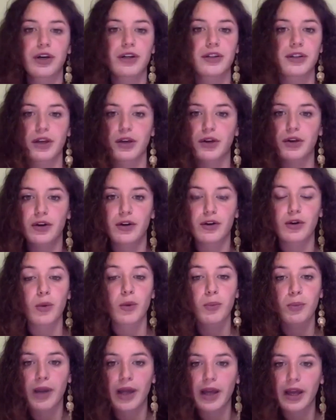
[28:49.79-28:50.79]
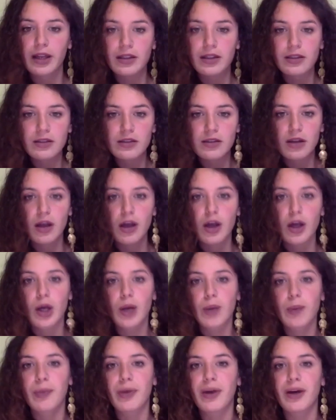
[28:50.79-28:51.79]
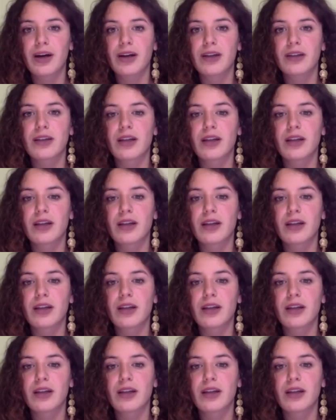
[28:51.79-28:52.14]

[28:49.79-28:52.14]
their complaints, but